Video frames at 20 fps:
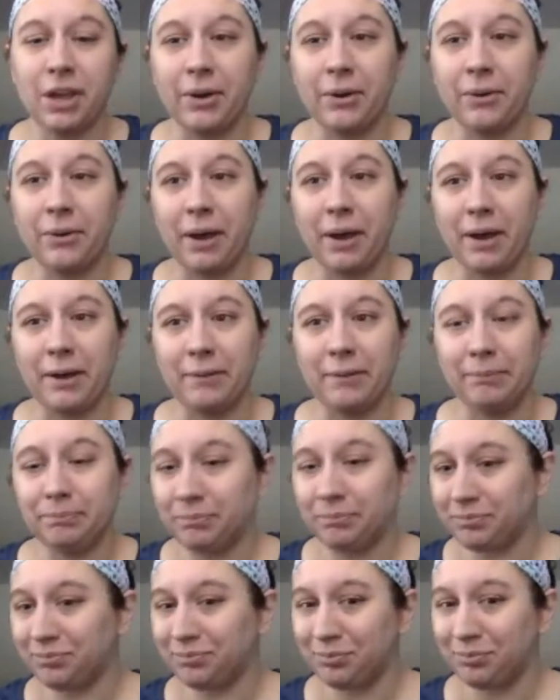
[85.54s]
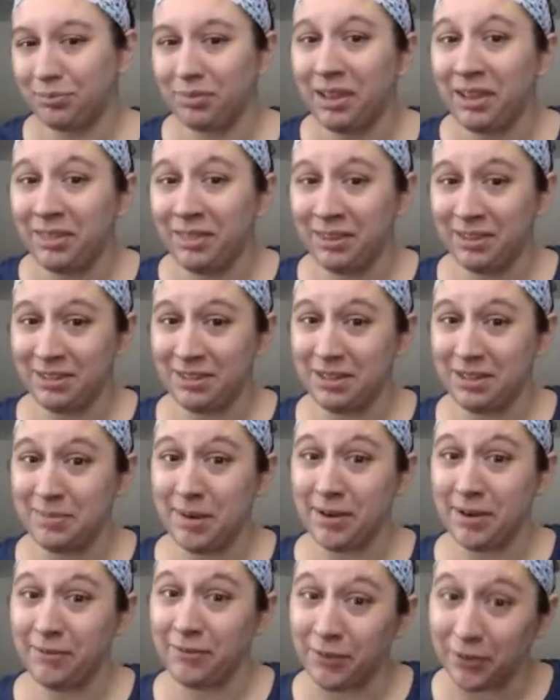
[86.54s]
So
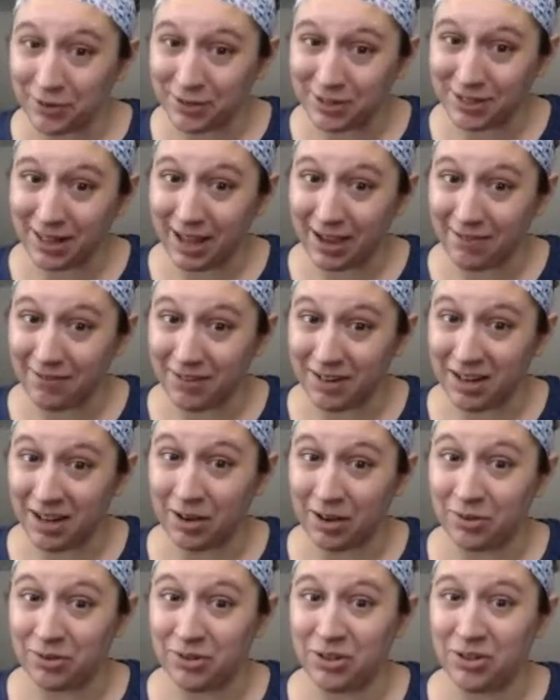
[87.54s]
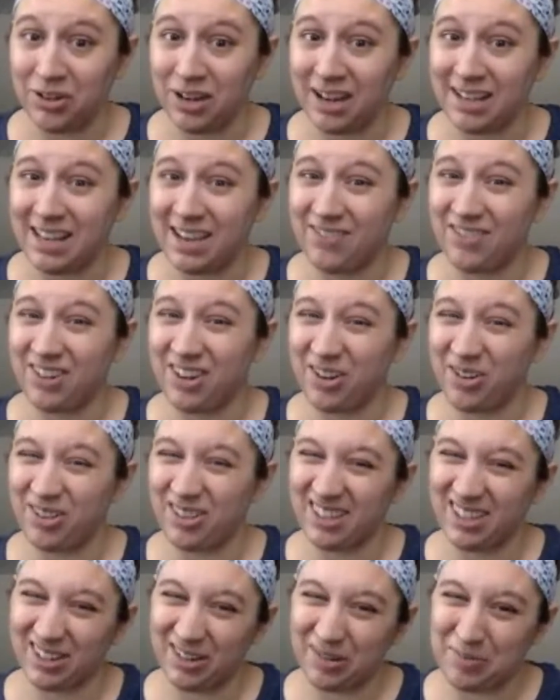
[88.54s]
this is my first live video, so you guys have to
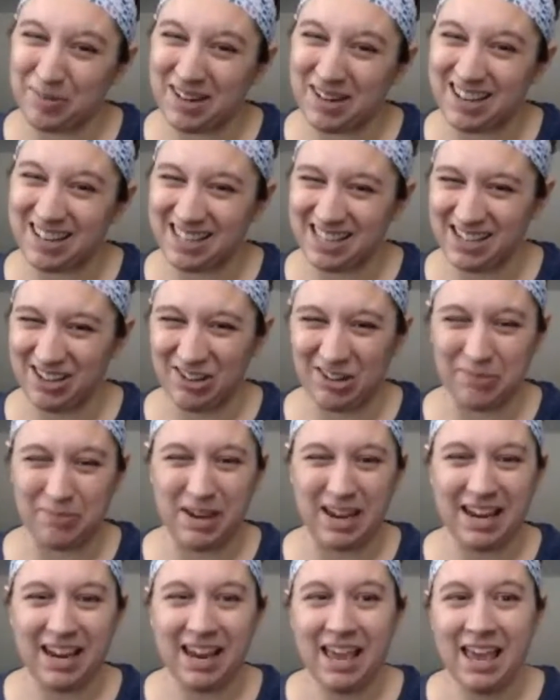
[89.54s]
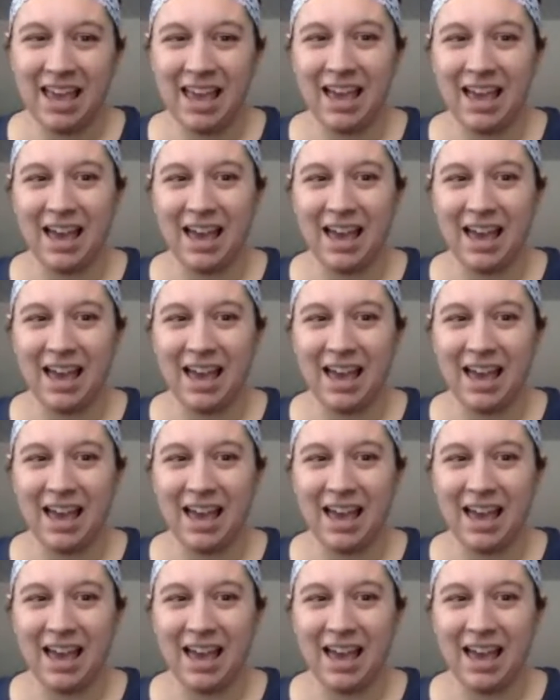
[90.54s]
go a little bit easy on me.